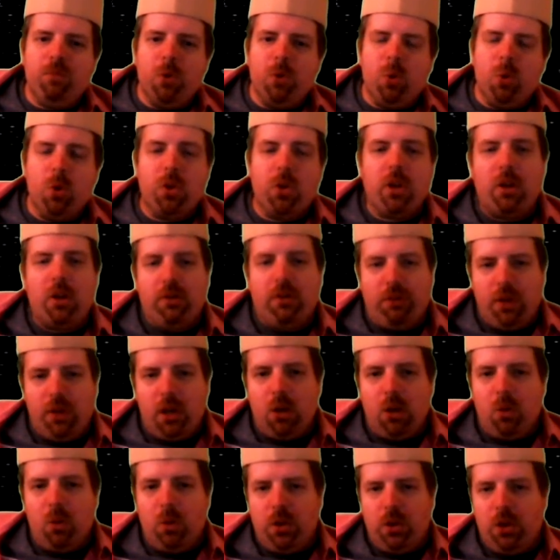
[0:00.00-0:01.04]
Or they
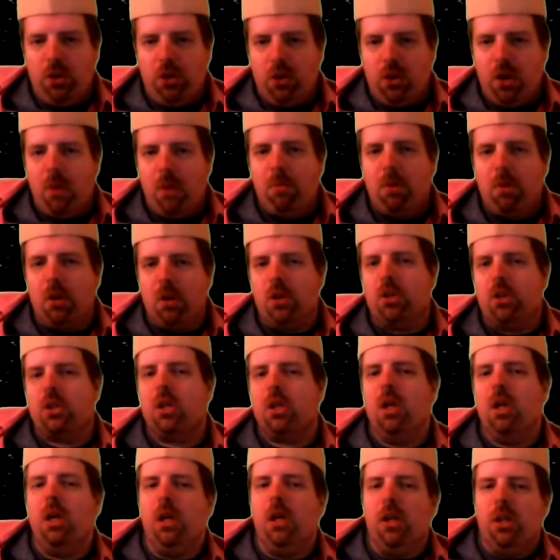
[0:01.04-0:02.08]
fiddle with your
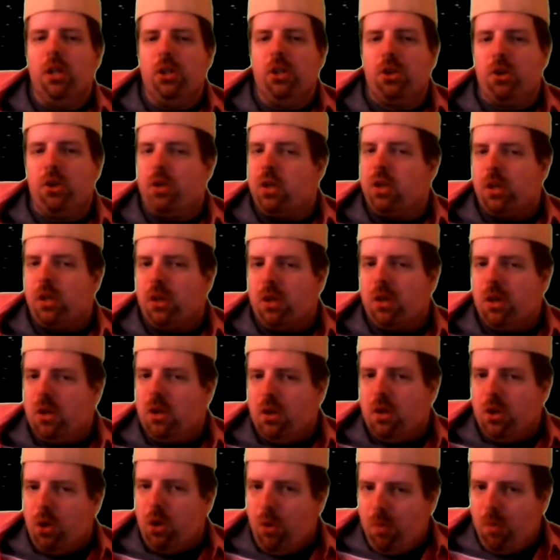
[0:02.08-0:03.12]
numbers so that
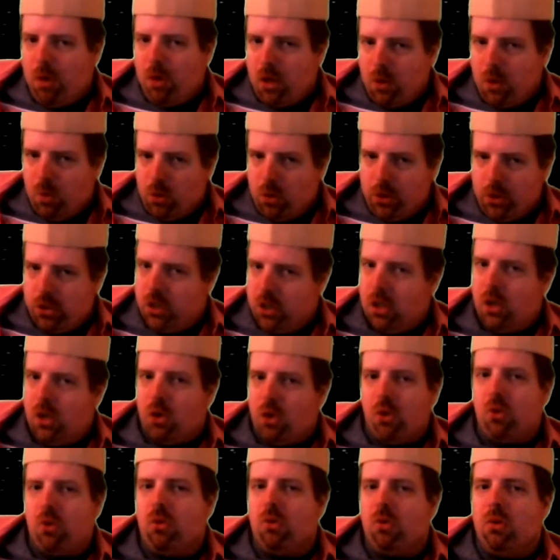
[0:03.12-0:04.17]
nobody will see
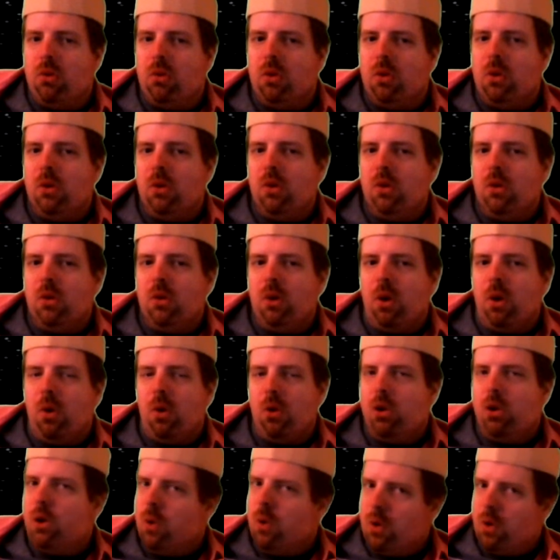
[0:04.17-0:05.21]
you,
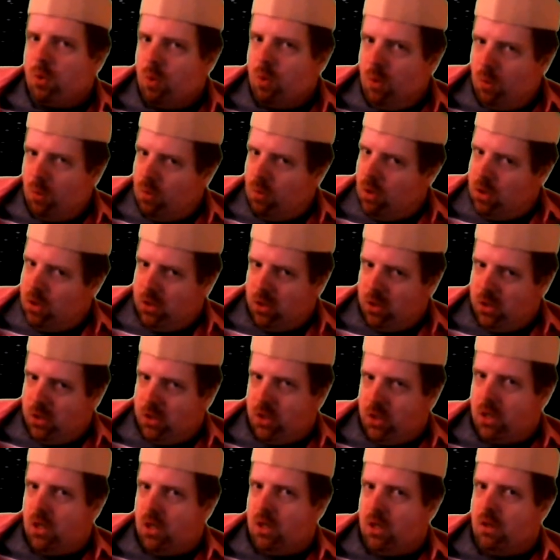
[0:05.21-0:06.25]
or no one will want to
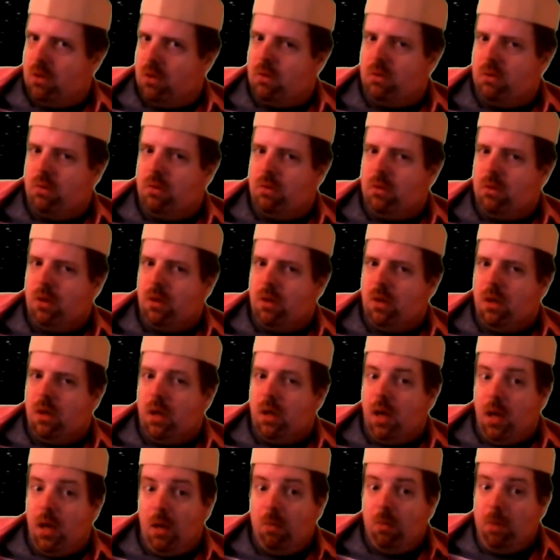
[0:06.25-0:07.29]
see you.
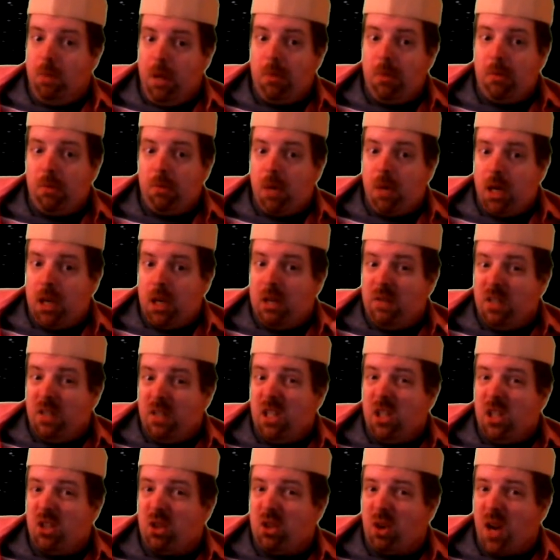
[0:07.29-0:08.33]
And people might even
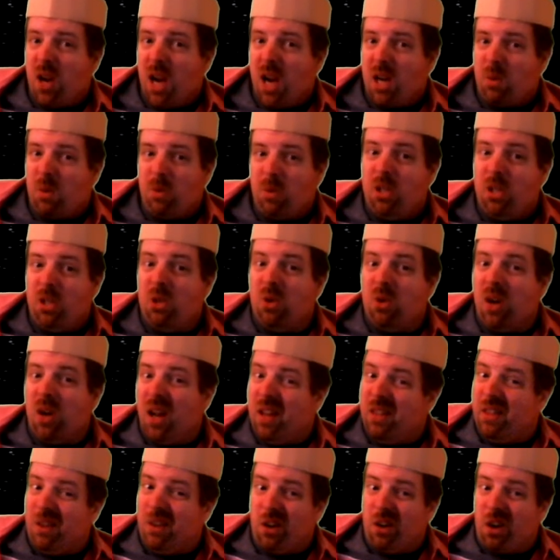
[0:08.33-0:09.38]
interact with you
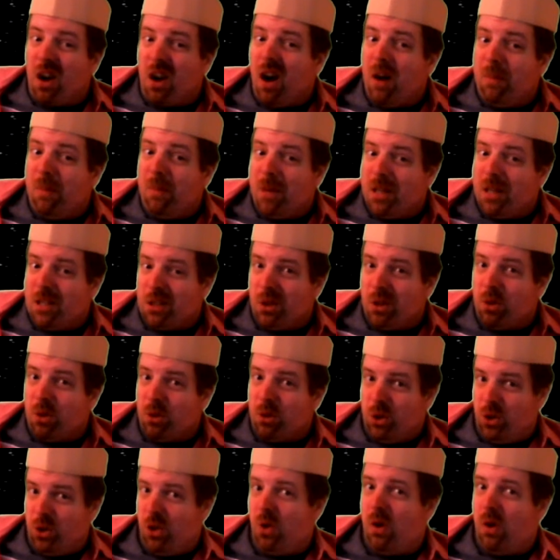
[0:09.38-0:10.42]
and their comments
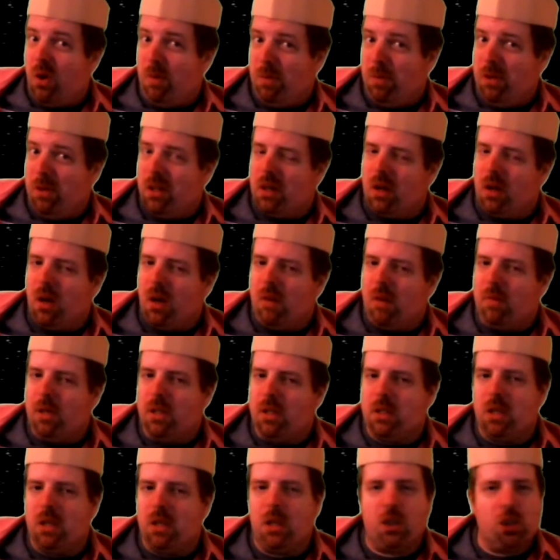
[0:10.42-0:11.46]
don't show up in the
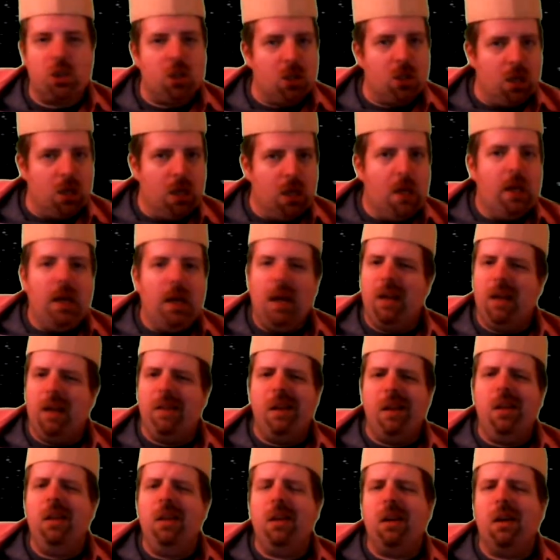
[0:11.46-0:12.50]
comment section, and
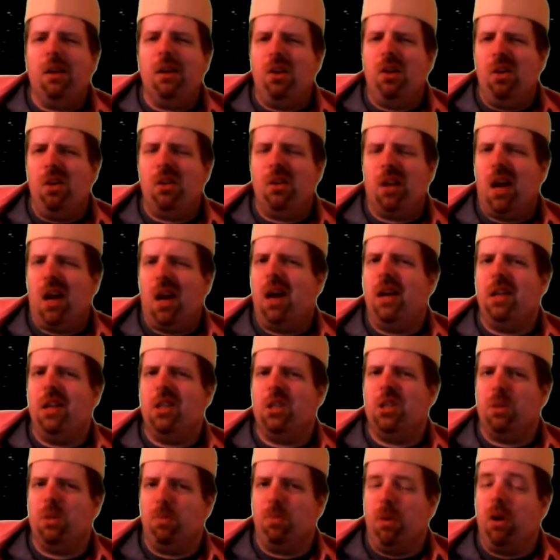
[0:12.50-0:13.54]
then you get all
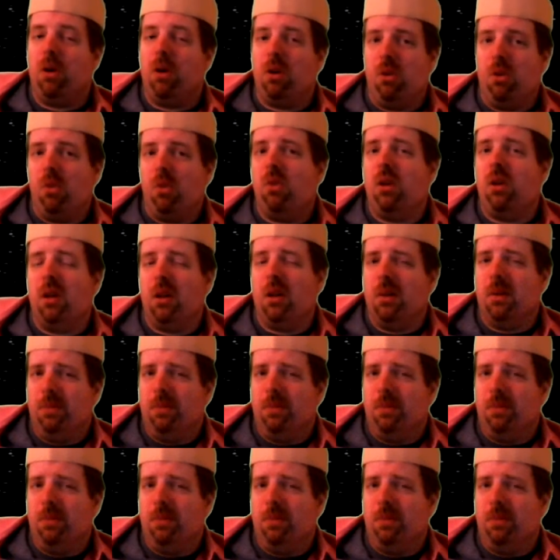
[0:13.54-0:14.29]
kinds of paranoia.